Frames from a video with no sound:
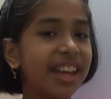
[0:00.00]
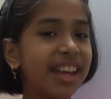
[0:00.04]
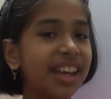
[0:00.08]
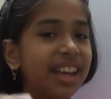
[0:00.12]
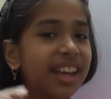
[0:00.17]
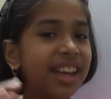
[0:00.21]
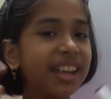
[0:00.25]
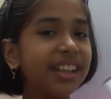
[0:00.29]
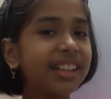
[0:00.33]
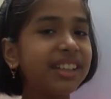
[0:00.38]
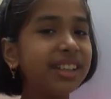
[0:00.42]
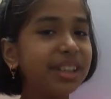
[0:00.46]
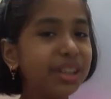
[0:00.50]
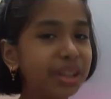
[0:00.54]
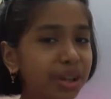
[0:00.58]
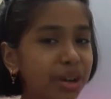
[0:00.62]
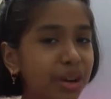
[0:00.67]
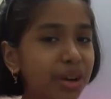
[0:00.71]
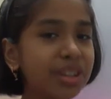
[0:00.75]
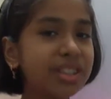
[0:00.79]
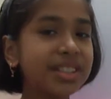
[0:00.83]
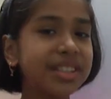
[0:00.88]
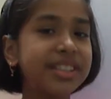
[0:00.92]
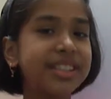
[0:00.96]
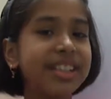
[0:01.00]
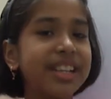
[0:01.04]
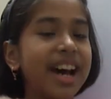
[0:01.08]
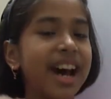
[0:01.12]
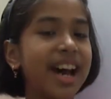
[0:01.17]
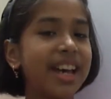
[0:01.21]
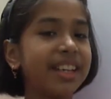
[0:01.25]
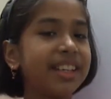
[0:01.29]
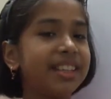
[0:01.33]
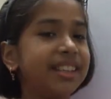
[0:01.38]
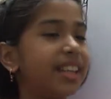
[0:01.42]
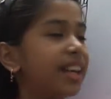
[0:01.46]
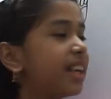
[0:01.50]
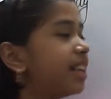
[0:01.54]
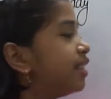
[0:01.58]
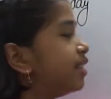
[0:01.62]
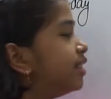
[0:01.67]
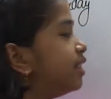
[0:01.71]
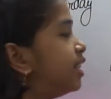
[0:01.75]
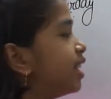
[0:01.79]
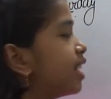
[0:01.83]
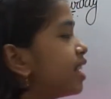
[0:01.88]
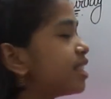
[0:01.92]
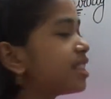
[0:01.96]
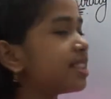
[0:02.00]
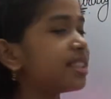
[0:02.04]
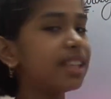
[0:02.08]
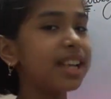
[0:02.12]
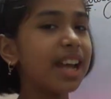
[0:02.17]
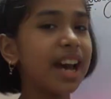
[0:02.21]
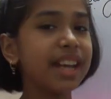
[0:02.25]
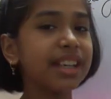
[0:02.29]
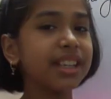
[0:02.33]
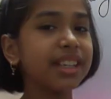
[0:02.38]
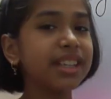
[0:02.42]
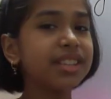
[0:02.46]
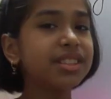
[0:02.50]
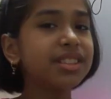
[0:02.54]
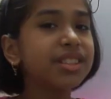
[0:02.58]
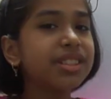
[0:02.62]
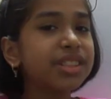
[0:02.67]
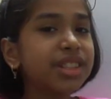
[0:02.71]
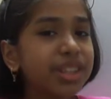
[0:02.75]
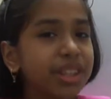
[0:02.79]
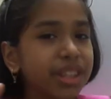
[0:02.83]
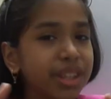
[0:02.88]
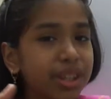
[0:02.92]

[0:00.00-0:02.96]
It looks like that this line is